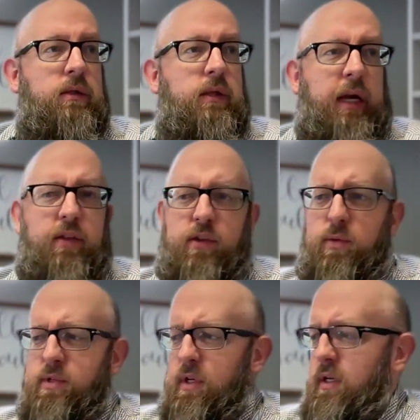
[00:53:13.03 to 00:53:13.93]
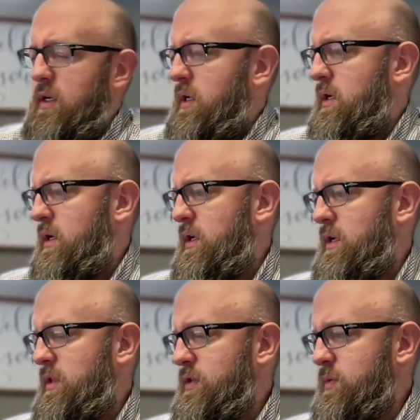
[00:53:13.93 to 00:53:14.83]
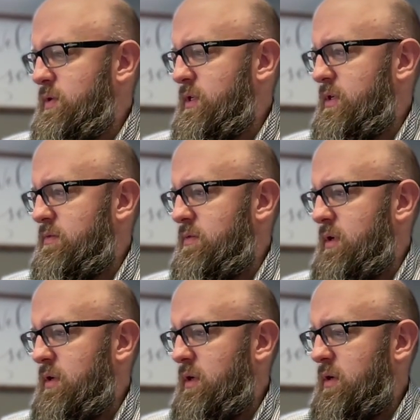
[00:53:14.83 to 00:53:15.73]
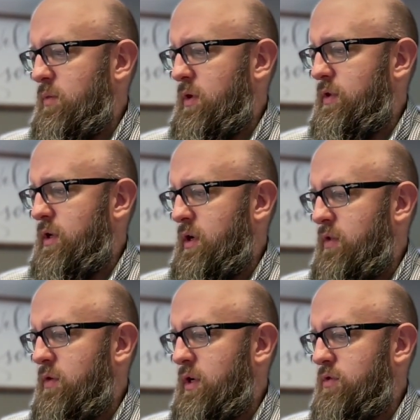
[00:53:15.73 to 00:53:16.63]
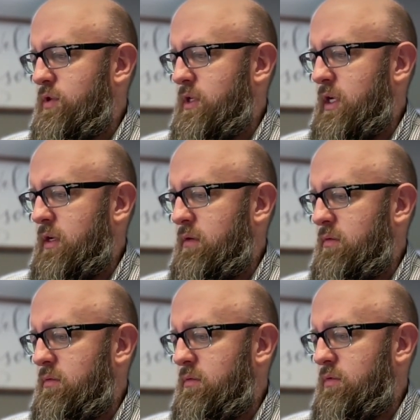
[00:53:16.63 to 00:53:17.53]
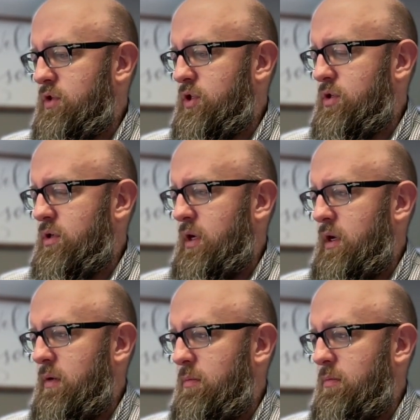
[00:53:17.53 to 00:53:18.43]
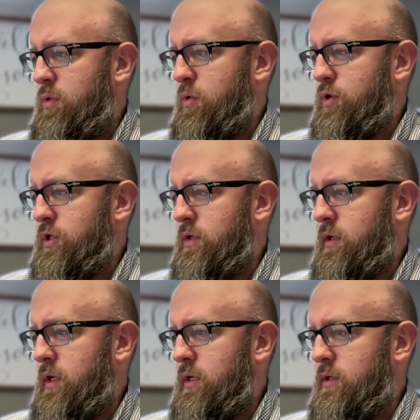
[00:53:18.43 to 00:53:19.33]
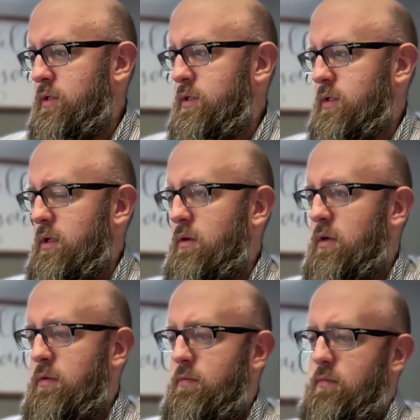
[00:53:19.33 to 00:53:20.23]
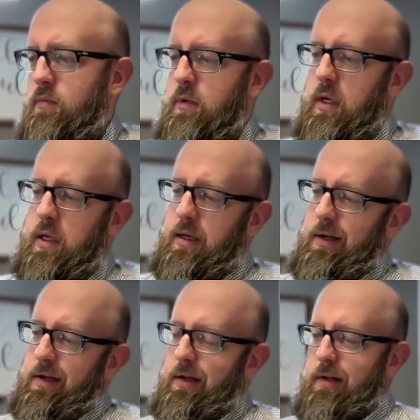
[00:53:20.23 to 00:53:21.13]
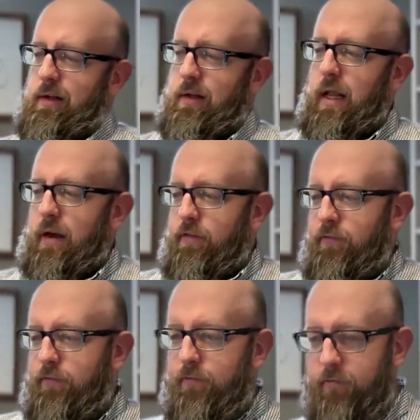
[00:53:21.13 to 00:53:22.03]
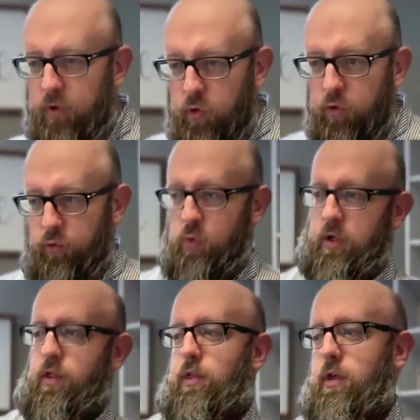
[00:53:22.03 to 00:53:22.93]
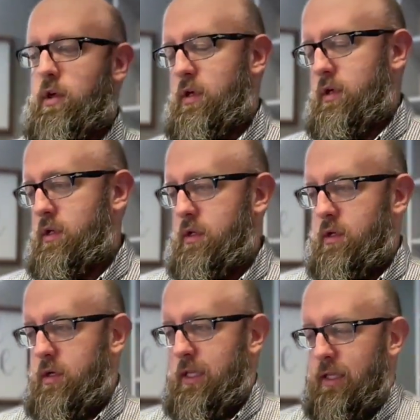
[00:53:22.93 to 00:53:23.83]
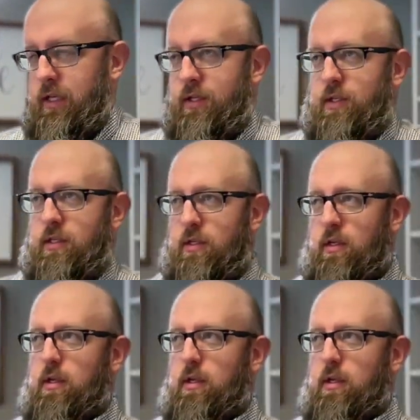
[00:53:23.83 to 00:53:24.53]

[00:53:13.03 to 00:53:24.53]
again, this was a this was a, a one of, another interesting uh, portion that is uh, not filled with at least